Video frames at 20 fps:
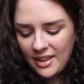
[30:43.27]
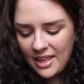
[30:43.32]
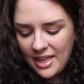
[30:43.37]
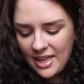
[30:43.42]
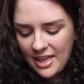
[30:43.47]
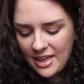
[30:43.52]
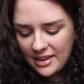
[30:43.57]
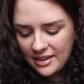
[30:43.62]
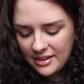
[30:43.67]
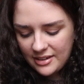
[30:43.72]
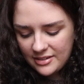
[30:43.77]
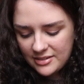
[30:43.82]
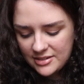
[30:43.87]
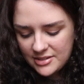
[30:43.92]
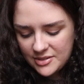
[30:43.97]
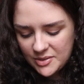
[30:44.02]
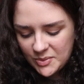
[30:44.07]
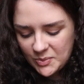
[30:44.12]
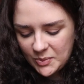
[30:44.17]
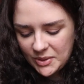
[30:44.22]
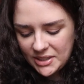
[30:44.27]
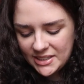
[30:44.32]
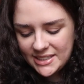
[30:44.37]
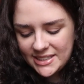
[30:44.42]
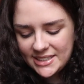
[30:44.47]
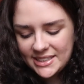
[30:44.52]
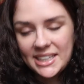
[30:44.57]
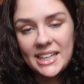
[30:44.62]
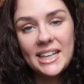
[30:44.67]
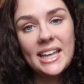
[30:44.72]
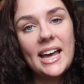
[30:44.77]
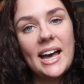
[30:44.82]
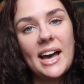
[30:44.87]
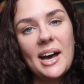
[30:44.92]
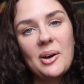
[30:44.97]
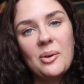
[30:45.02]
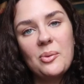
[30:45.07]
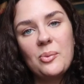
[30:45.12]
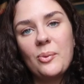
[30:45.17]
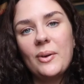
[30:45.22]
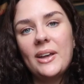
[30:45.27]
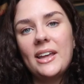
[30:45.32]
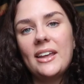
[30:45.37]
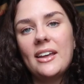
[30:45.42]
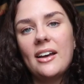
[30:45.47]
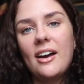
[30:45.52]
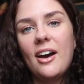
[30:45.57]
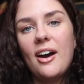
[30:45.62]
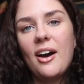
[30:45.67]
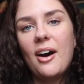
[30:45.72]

And we'll see how we